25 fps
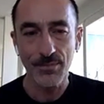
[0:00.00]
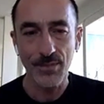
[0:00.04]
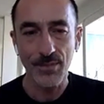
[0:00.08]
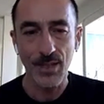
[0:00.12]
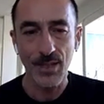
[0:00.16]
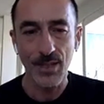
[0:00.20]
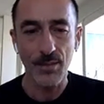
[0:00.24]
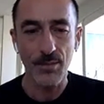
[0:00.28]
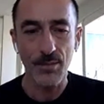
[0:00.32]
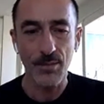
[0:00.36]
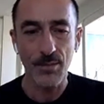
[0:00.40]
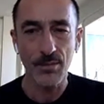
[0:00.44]

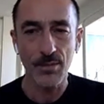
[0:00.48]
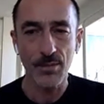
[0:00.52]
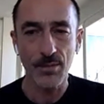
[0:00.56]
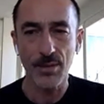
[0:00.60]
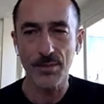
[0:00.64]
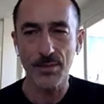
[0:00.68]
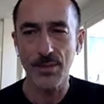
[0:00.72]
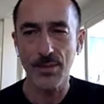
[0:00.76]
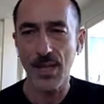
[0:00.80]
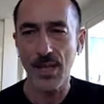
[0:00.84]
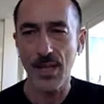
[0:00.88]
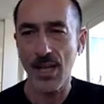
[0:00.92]
Uh,
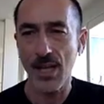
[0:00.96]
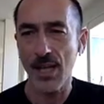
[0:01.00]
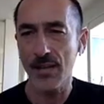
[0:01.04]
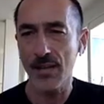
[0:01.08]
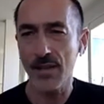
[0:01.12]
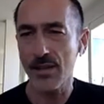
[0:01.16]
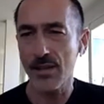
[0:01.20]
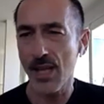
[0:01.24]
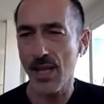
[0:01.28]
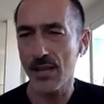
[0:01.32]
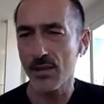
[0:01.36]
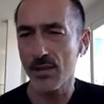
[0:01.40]
I, I,
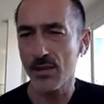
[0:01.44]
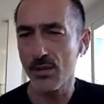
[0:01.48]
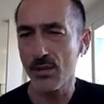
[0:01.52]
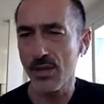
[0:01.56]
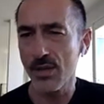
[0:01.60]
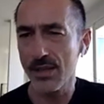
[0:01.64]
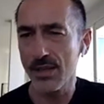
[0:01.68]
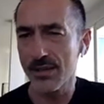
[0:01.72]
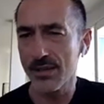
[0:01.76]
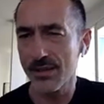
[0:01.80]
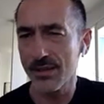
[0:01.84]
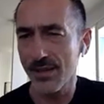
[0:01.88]
I, do
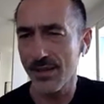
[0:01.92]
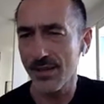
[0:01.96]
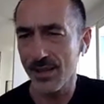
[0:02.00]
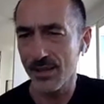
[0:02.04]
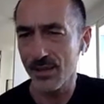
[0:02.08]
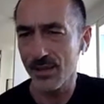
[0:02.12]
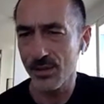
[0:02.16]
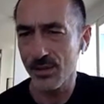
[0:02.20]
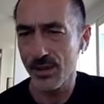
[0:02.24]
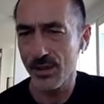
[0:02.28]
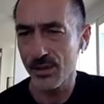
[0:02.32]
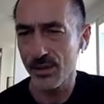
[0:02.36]
need I do
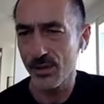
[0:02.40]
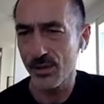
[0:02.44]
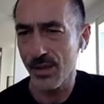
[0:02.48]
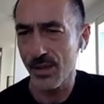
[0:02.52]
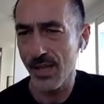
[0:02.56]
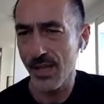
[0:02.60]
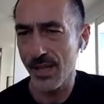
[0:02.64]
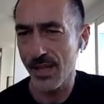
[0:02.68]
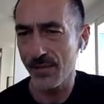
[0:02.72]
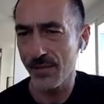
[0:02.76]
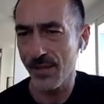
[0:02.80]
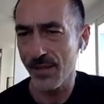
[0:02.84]
need to
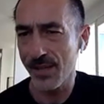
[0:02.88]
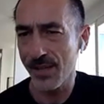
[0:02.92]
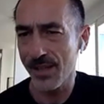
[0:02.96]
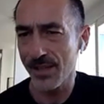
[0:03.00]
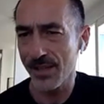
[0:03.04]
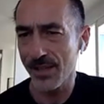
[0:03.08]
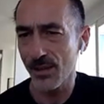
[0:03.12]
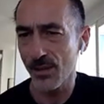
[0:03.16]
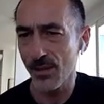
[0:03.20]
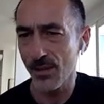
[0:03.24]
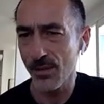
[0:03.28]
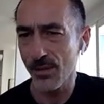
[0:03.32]
clarify that
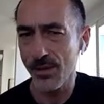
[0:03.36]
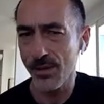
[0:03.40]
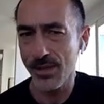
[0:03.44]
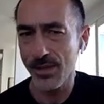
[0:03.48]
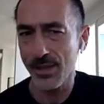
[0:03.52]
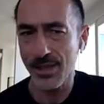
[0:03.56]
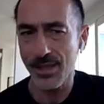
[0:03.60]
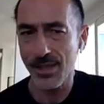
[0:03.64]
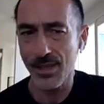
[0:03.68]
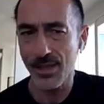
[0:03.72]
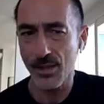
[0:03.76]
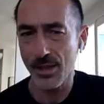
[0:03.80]
all this
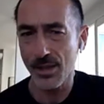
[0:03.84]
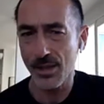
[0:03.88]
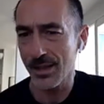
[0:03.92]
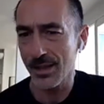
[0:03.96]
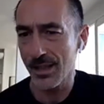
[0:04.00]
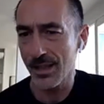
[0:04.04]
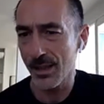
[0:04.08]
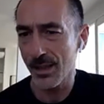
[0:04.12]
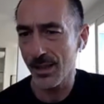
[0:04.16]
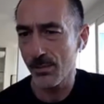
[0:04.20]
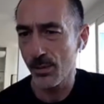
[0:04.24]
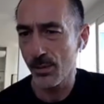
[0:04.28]

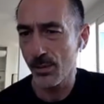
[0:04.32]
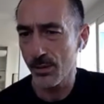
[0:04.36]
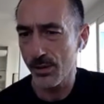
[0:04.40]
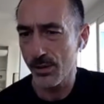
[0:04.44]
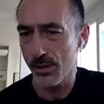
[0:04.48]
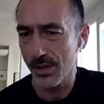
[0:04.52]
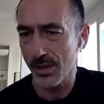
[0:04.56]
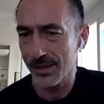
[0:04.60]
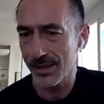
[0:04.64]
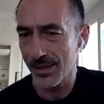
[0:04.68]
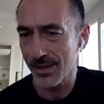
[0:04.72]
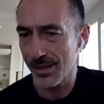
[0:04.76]
theoretical
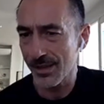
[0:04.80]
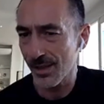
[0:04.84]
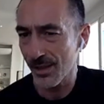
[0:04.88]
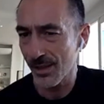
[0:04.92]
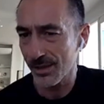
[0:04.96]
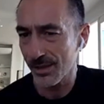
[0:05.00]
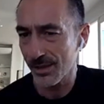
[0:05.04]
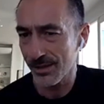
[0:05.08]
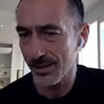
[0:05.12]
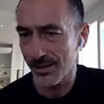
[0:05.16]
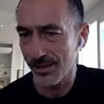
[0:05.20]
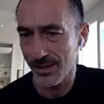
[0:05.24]
bullshit is not
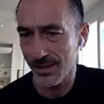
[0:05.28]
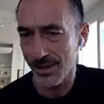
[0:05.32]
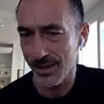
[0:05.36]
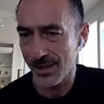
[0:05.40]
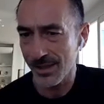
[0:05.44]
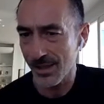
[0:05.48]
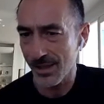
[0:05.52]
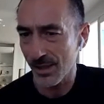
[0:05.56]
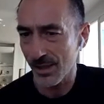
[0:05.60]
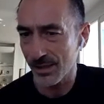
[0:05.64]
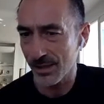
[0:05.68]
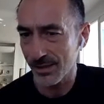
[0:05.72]
is
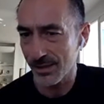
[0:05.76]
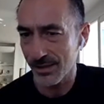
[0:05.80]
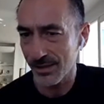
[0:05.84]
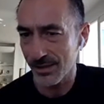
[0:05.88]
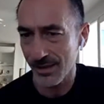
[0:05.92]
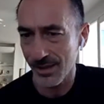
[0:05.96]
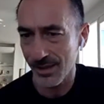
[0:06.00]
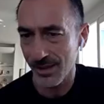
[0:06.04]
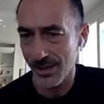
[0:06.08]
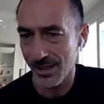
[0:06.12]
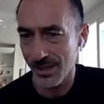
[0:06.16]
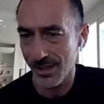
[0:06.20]
not
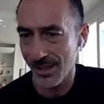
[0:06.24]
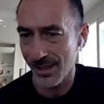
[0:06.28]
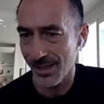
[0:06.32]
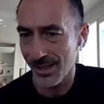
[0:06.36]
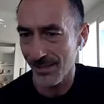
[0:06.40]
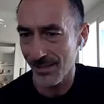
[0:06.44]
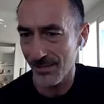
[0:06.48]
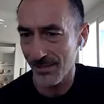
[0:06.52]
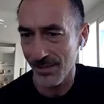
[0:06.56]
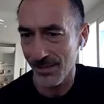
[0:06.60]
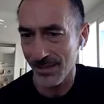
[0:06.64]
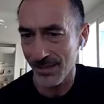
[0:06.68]
uh,
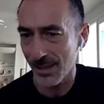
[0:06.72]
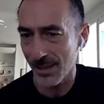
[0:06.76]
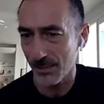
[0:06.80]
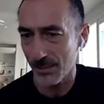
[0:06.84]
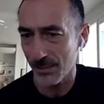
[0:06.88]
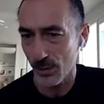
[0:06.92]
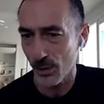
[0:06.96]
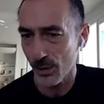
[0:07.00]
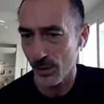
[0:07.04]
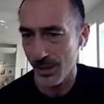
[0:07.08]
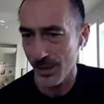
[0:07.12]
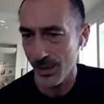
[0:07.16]
that I'm
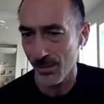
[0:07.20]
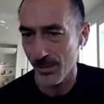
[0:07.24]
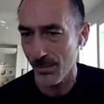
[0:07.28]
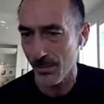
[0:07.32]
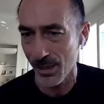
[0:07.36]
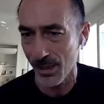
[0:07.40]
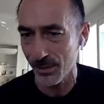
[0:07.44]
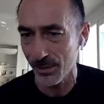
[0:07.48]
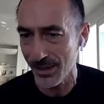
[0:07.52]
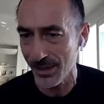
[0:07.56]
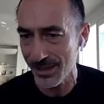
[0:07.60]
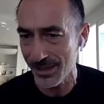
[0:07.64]
talking
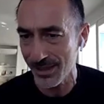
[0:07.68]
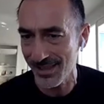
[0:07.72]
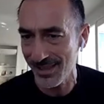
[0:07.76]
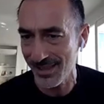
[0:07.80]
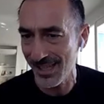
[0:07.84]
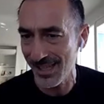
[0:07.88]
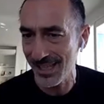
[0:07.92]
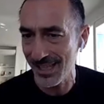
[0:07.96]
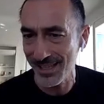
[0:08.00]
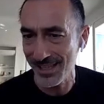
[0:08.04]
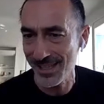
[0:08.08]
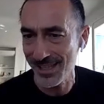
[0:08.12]
about. It's
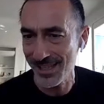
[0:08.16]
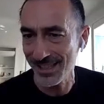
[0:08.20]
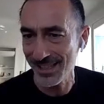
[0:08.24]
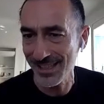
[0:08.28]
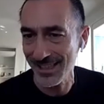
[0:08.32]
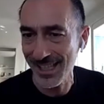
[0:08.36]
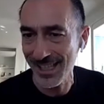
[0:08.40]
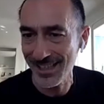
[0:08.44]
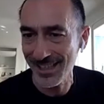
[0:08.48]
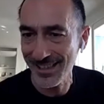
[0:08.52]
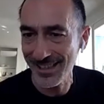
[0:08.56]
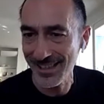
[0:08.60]
things that
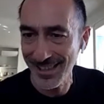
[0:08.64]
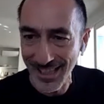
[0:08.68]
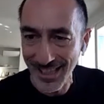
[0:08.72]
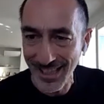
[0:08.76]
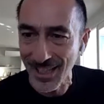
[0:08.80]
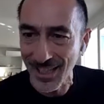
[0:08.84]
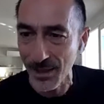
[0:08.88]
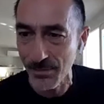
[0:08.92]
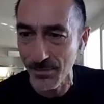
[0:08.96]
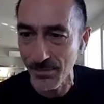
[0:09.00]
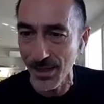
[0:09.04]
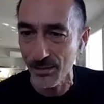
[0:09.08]
I think
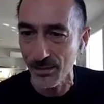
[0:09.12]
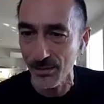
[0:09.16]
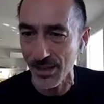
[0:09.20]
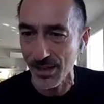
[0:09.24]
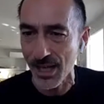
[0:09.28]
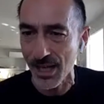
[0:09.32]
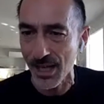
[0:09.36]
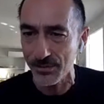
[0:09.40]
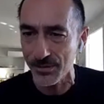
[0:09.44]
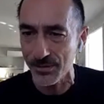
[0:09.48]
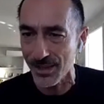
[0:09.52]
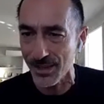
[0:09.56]
about
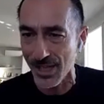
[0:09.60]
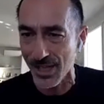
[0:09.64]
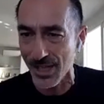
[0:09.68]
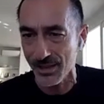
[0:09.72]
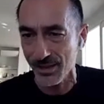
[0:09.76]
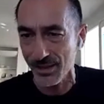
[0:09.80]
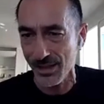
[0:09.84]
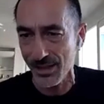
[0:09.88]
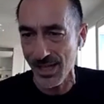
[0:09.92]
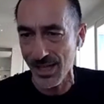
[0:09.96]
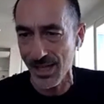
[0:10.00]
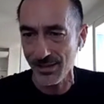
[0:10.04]
after I
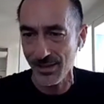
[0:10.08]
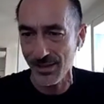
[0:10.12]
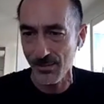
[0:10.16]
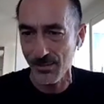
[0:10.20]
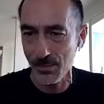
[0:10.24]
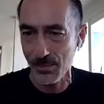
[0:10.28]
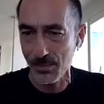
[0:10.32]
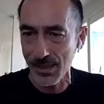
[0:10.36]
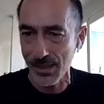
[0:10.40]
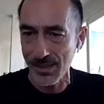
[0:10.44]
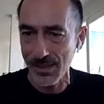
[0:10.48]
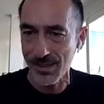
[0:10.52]
create the
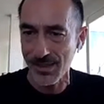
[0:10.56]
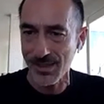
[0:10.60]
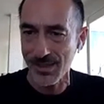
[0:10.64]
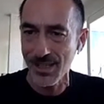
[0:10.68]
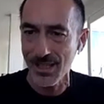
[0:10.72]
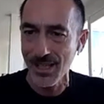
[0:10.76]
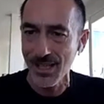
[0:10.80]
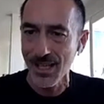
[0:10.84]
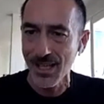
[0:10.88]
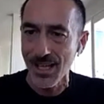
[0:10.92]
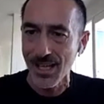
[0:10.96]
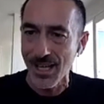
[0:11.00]
piece,
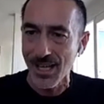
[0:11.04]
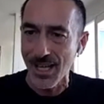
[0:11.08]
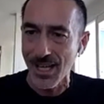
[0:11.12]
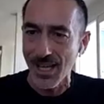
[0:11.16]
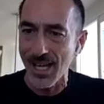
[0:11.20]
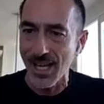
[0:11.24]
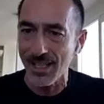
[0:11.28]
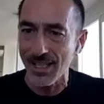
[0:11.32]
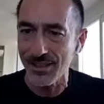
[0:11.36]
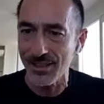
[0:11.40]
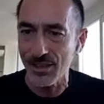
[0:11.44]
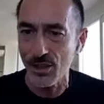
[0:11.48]

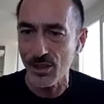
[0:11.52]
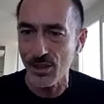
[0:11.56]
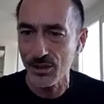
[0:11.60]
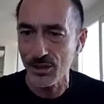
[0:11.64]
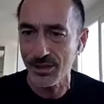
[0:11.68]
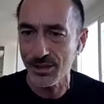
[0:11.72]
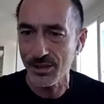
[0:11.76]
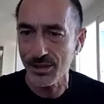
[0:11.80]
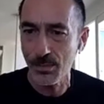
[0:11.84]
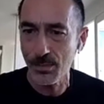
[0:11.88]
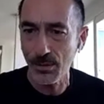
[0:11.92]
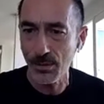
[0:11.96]
yeah. and
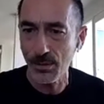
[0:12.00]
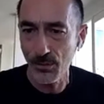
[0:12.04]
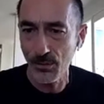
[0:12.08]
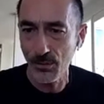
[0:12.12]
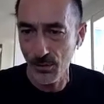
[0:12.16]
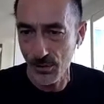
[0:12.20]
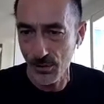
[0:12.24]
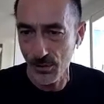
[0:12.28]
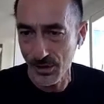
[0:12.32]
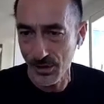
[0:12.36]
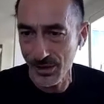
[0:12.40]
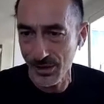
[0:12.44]
not
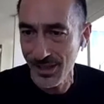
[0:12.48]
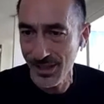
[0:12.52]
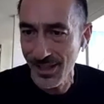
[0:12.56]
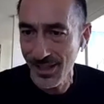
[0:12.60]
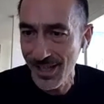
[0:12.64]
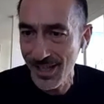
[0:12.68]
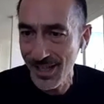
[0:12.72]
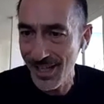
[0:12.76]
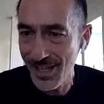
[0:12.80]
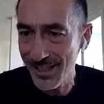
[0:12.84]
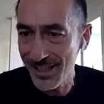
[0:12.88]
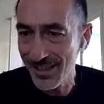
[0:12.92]
before.
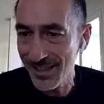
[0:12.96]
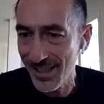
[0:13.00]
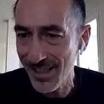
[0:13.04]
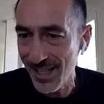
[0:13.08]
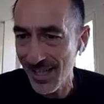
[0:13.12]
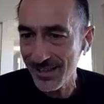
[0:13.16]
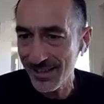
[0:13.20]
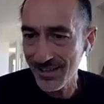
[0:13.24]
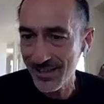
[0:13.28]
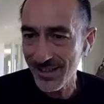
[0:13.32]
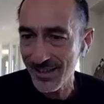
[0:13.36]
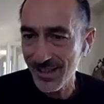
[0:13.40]
And, mm-hmm.
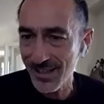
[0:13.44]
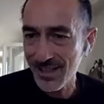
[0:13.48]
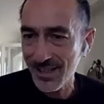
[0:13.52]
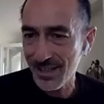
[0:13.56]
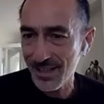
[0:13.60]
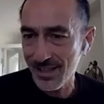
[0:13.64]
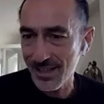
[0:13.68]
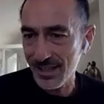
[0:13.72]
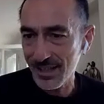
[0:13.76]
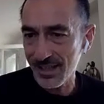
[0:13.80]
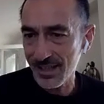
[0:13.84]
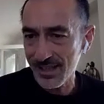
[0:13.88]
and
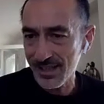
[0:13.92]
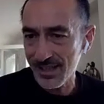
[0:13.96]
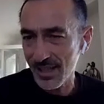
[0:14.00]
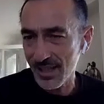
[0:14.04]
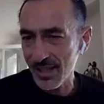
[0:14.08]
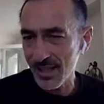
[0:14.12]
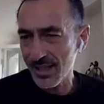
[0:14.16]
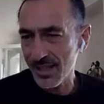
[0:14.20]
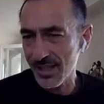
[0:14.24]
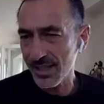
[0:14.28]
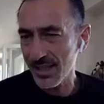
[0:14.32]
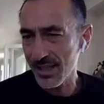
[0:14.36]
there is a
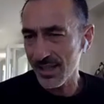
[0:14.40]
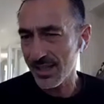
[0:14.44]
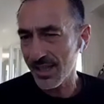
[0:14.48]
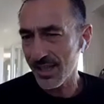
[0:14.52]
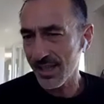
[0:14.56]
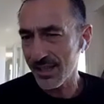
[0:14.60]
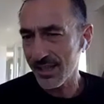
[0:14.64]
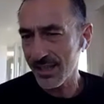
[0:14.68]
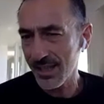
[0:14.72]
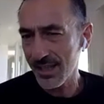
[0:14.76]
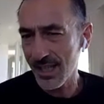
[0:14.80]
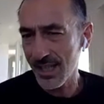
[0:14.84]
there is a,
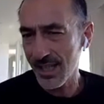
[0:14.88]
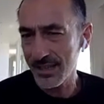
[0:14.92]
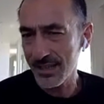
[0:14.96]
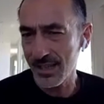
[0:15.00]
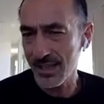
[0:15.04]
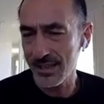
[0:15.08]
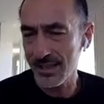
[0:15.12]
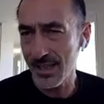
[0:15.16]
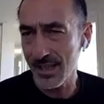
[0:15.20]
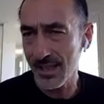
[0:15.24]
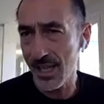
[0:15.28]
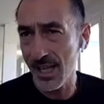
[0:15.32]

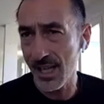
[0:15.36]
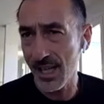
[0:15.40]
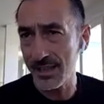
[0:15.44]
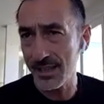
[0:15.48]
an, an